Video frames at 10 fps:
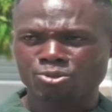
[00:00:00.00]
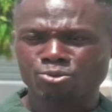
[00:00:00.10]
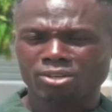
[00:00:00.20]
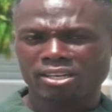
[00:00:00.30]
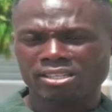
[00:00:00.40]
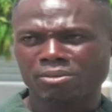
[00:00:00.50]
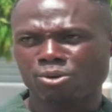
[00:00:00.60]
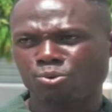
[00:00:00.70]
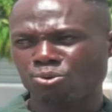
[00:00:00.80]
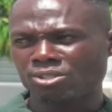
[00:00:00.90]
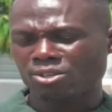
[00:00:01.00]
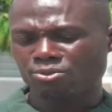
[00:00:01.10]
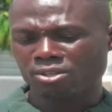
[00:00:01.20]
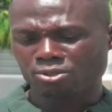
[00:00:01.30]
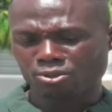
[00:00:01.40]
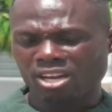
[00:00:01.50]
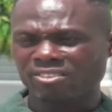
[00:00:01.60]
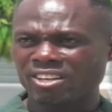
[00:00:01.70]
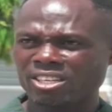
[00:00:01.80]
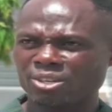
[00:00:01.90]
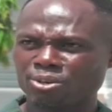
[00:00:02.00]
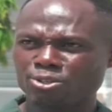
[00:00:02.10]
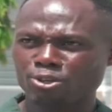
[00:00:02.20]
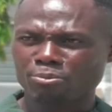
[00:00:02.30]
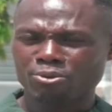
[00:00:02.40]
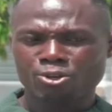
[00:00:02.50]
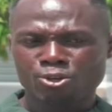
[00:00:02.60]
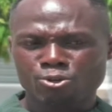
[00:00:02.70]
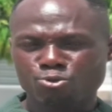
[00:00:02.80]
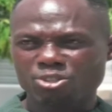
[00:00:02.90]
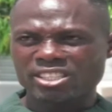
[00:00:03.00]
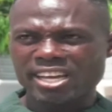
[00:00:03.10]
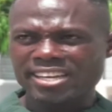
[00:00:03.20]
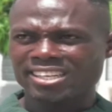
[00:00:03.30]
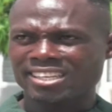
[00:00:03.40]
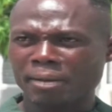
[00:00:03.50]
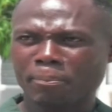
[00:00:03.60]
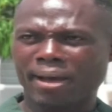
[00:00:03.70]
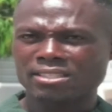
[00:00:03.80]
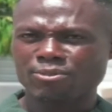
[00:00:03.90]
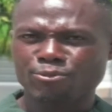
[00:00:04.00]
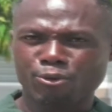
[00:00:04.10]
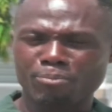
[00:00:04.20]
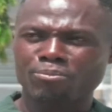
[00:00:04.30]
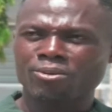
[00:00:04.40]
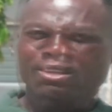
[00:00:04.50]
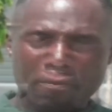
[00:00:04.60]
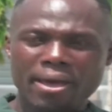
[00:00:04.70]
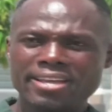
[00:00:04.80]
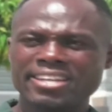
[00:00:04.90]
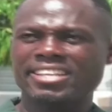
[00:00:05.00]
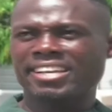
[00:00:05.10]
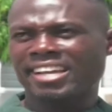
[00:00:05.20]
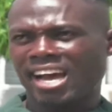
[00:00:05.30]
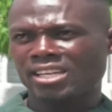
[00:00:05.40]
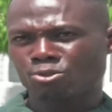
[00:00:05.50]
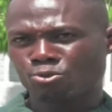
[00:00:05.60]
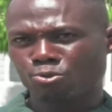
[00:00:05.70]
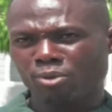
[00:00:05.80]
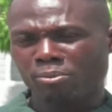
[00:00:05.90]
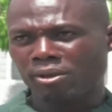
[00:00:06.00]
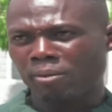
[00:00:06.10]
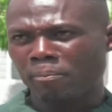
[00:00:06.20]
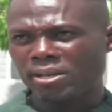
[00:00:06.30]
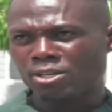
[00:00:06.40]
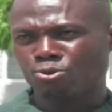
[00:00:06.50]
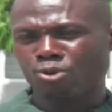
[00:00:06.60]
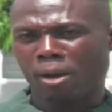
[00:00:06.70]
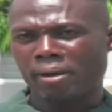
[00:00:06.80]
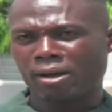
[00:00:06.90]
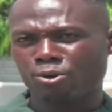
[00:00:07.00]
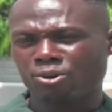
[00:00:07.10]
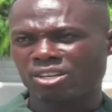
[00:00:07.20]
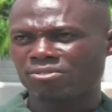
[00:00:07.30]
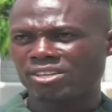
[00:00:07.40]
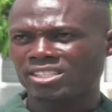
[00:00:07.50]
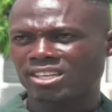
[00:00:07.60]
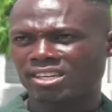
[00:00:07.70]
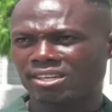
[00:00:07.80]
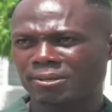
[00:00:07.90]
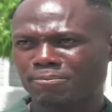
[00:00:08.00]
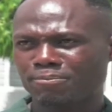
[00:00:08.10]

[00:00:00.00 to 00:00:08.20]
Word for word: so that the team can concentrate. So they have done a great job to change that pattern from paying in cash to maybe paying through your bank or giving the check.